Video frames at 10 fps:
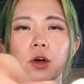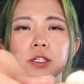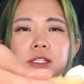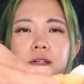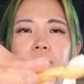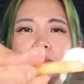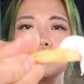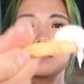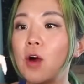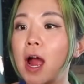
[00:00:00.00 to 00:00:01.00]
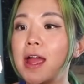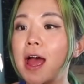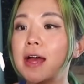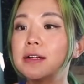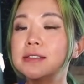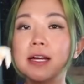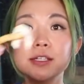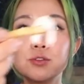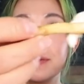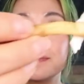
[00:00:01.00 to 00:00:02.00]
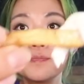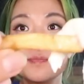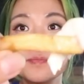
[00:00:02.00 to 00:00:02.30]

Frosty. Fry and ice cream.